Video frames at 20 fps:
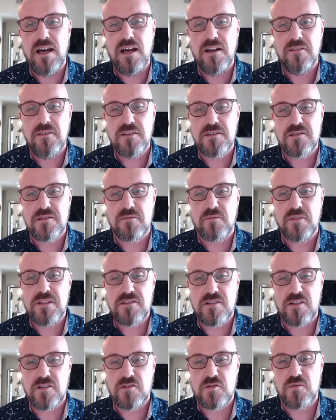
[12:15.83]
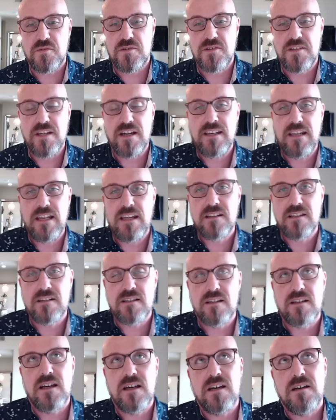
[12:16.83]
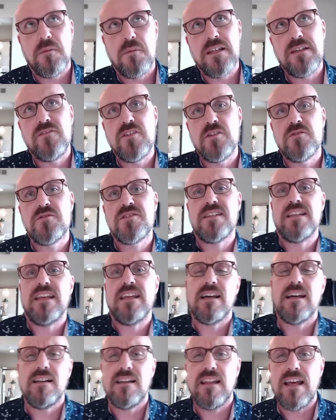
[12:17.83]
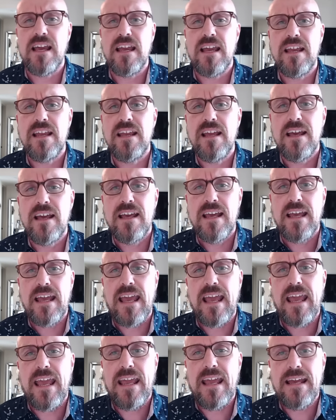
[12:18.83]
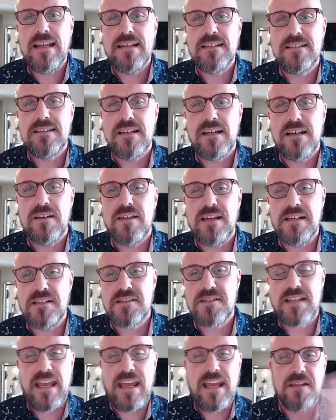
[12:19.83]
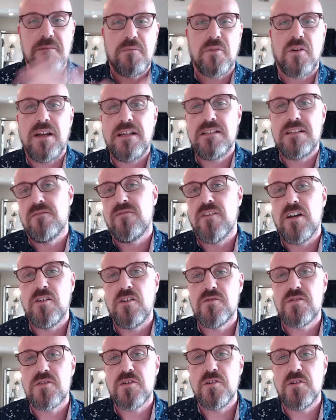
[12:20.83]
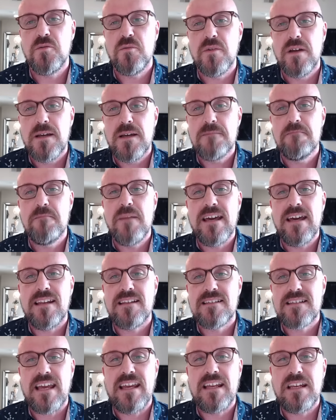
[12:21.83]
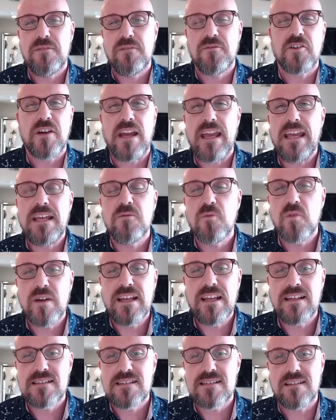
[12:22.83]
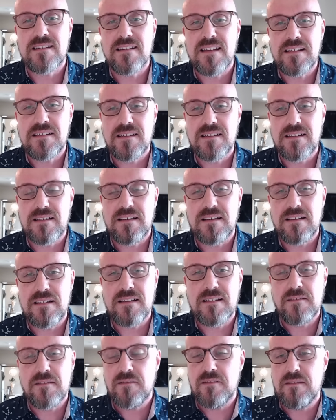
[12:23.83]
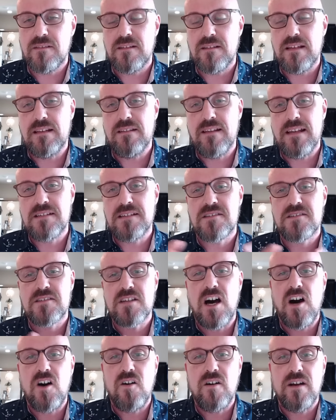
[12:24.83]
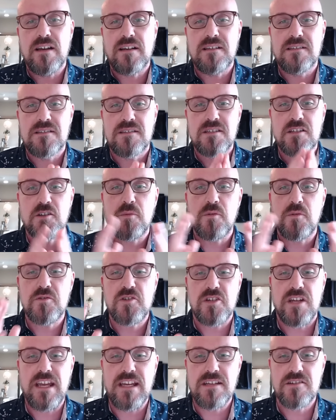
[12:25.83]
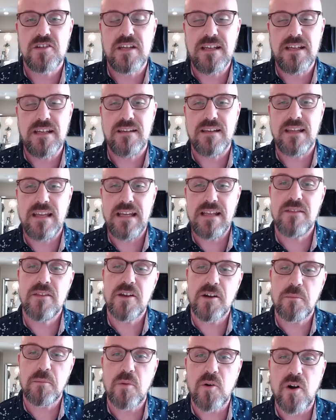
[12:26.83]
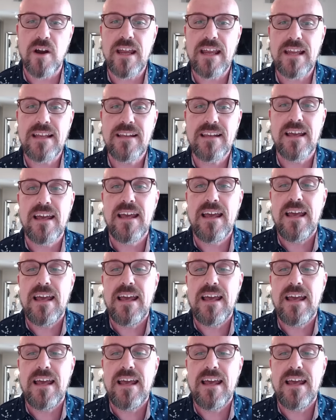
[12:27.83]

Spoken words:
This research was done at, I believe, UCLA, and they scanned brains of those who meditated for 8 weeks, and they saw a considerable change in their brain.